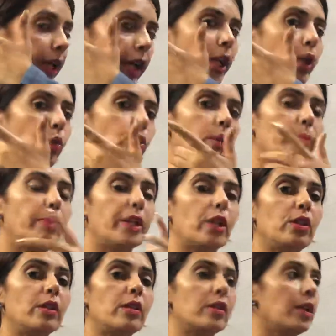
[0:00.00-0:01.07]
anode,
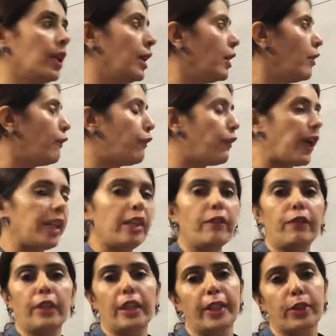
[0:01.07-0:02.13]
because
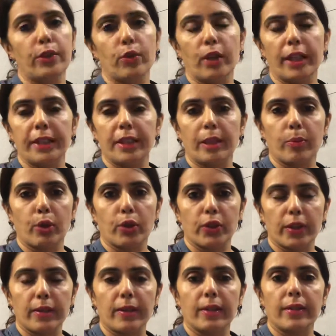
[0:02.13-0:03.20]
5 electrolytic
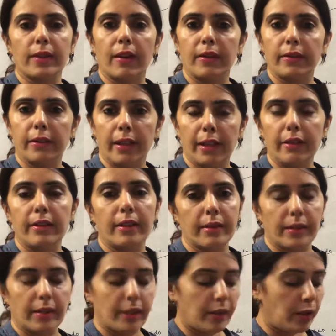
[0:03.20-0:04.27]
processes are there
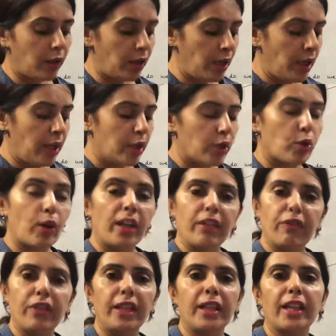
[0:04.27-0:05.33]
this year. So
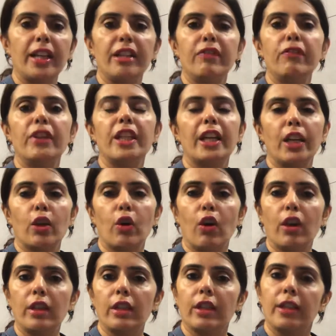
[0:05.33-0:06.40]
every time we
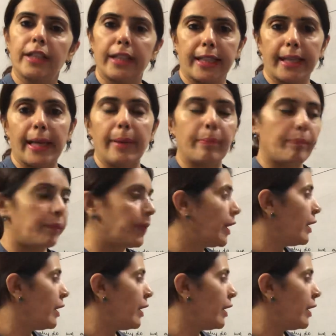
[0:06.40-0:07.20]
cannot cram.